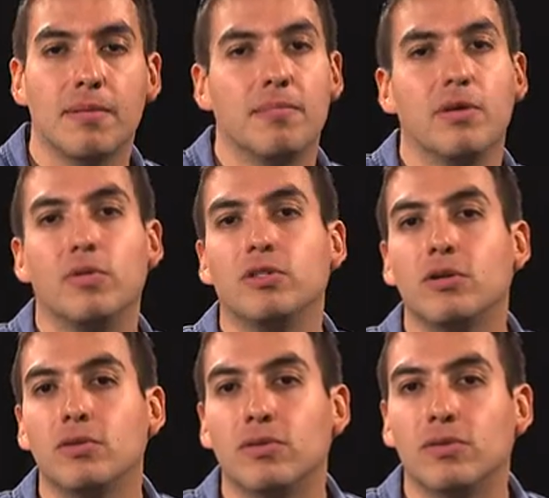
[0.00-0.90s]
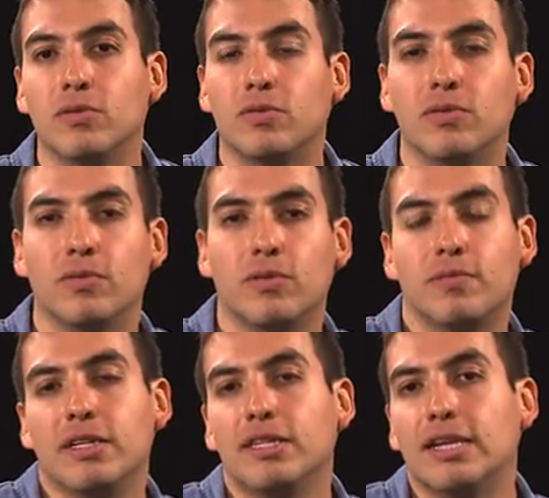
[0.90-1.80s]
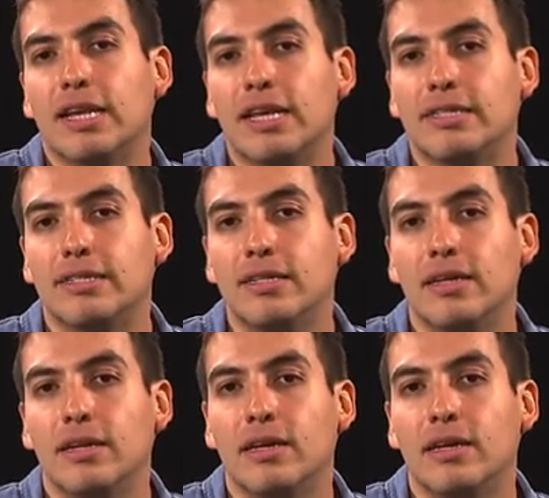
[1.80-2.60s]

But we don't. We're mentally lazy.